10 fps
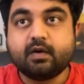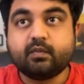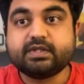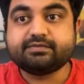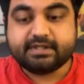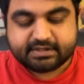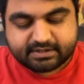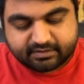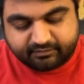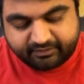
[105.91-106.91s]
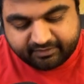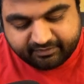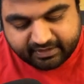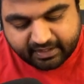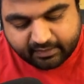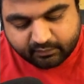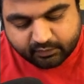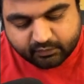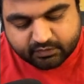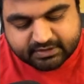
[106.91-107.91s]
which means we will have to
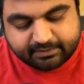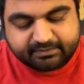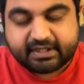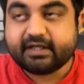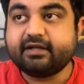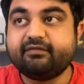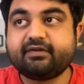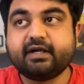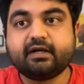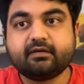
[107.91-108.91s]
do something different